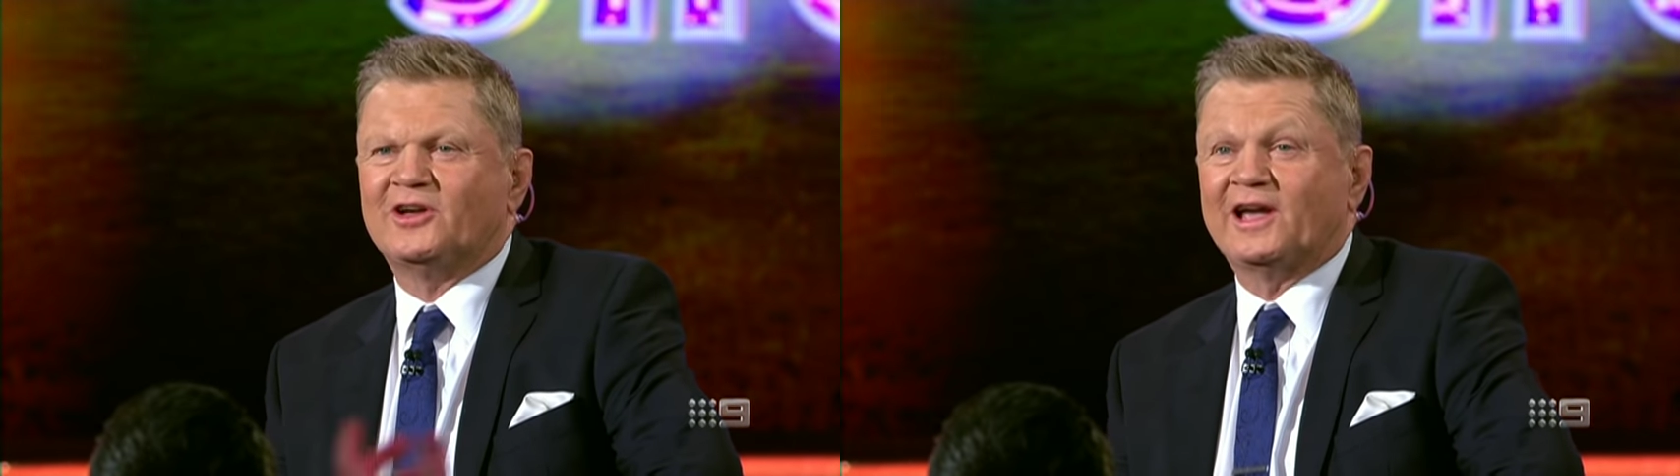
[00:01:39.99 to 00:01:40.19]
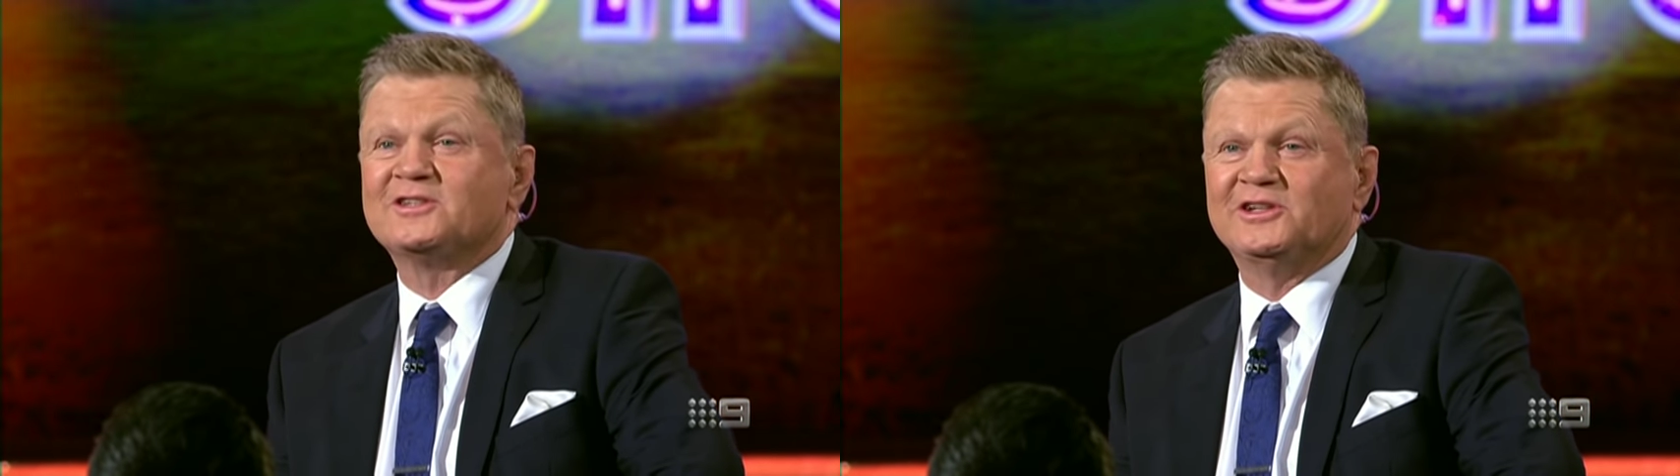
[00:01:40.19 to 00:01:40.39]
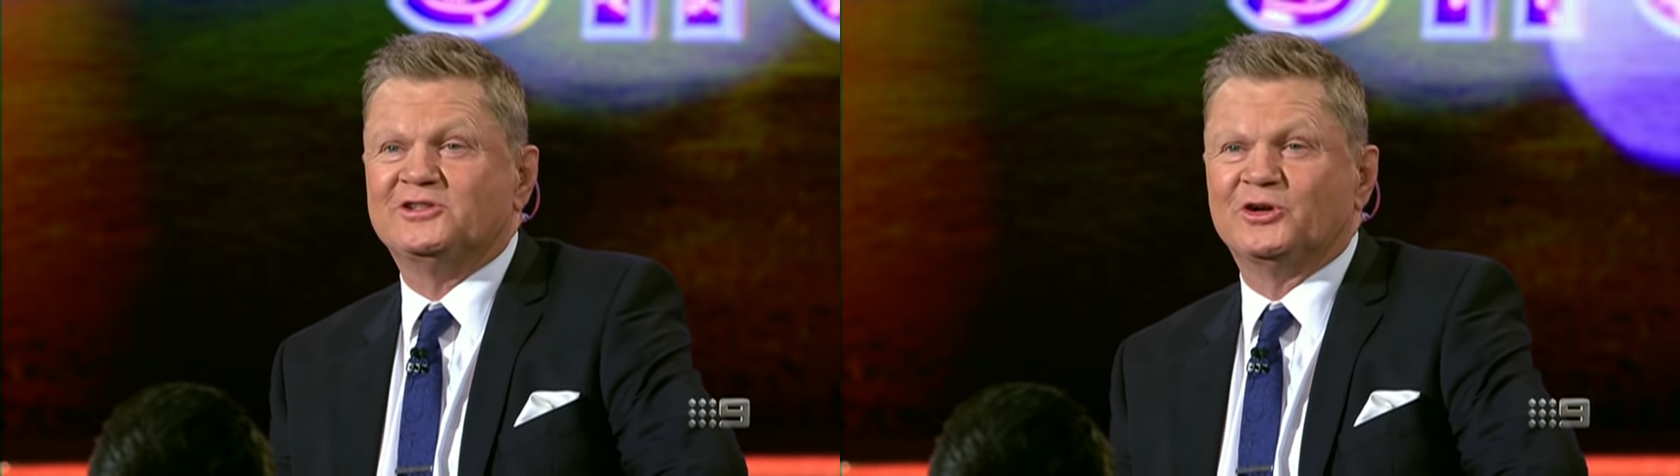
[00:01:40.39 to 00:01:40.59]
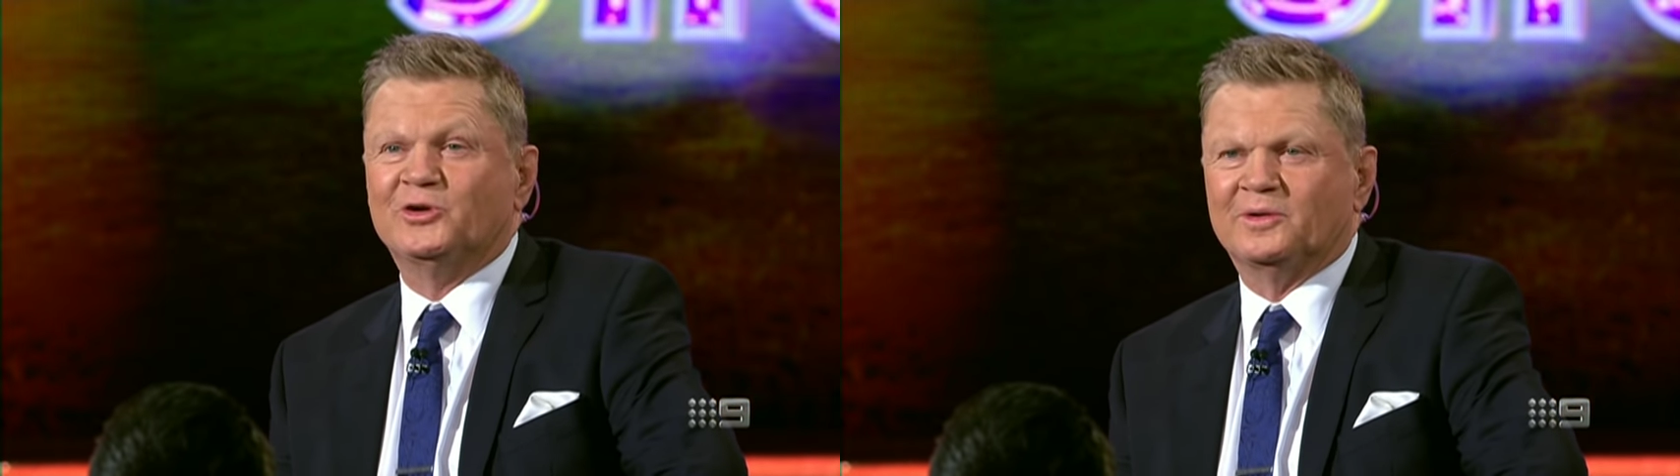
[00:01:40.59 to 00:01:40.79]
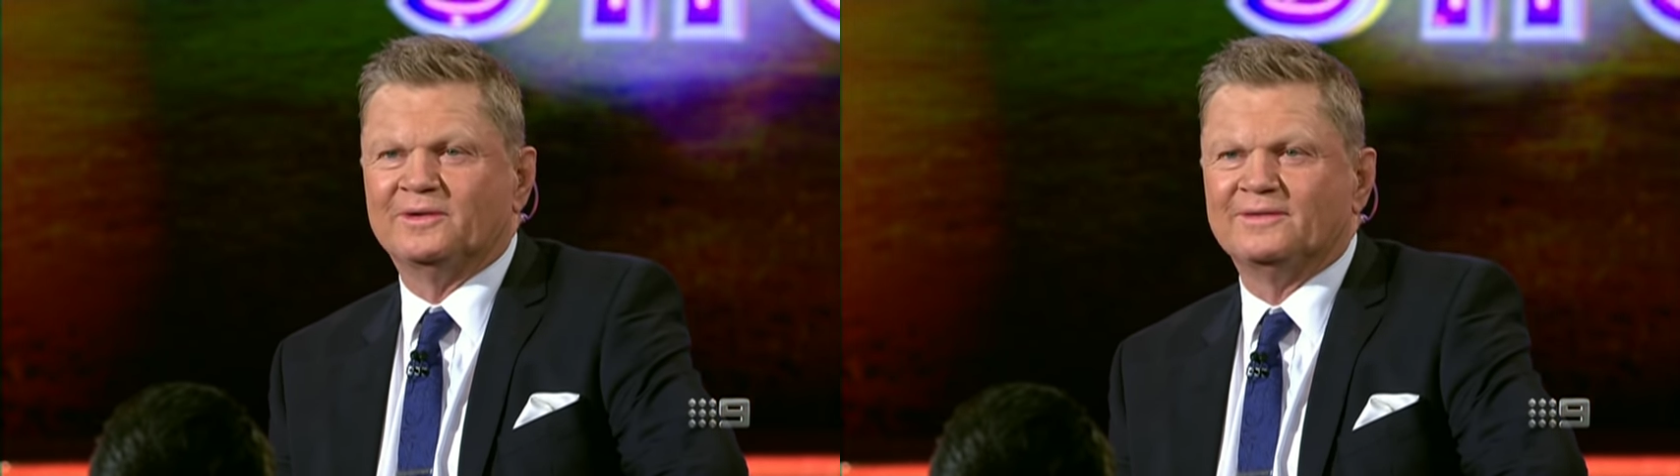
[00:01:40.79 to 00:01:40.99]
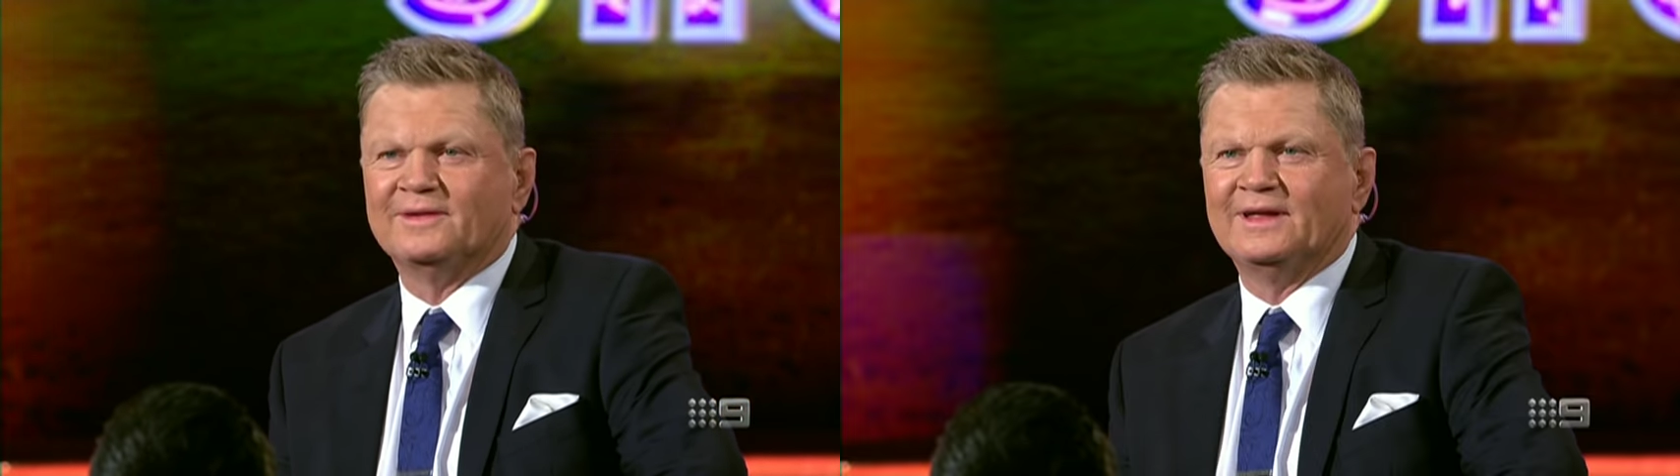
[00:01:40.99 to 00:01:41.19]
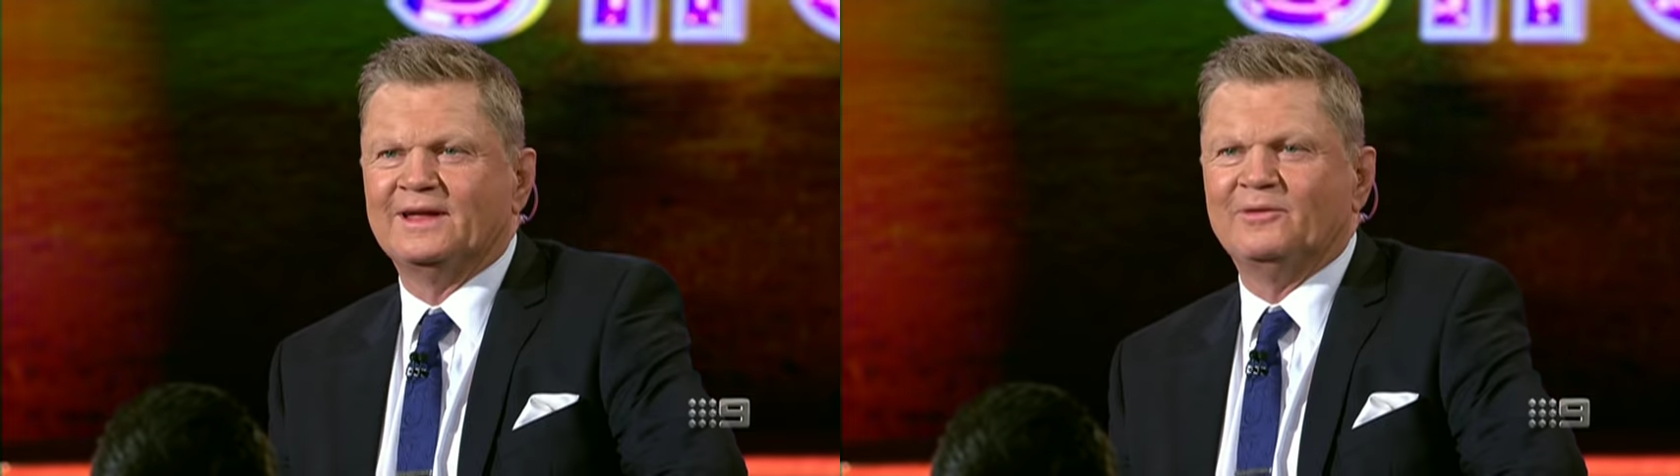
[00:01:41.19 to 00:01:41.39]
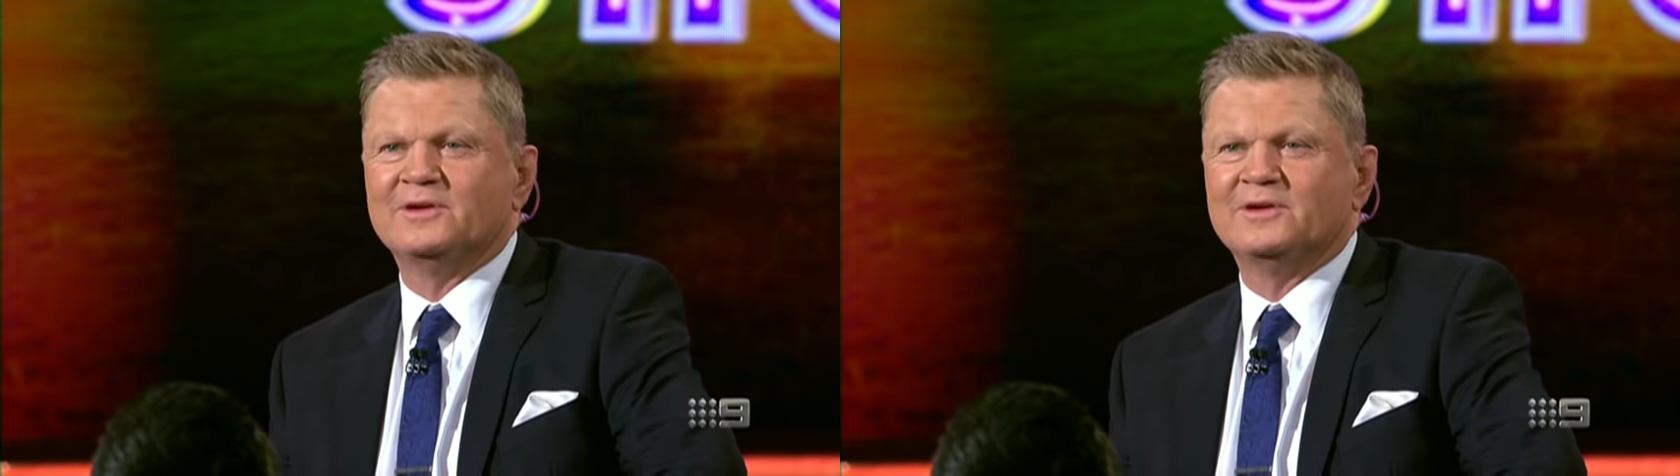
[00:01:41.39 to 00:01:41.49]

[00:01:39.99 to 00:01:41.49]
I actually do. It